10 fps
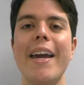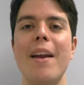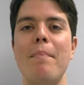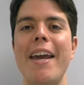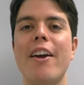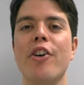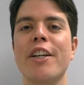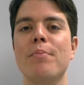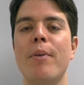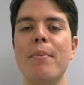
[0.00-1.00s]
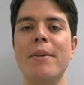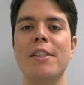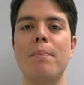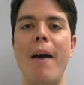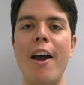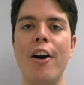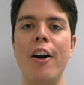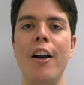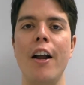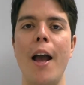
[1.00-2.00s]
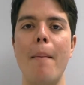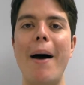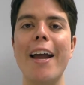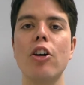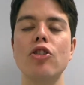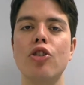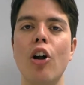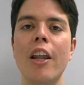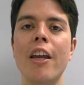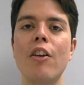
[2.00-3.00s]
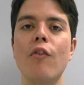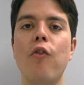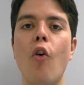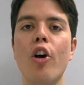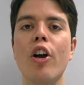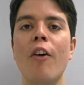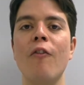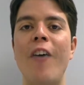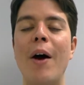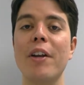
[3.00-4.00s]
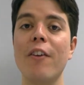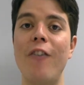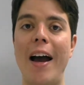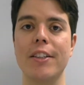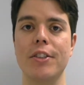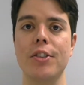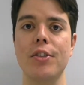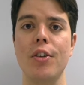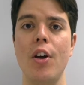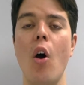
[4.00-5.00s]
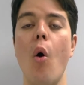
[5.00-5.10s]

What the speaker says: We can make our experiments better by controlling for confounding factors.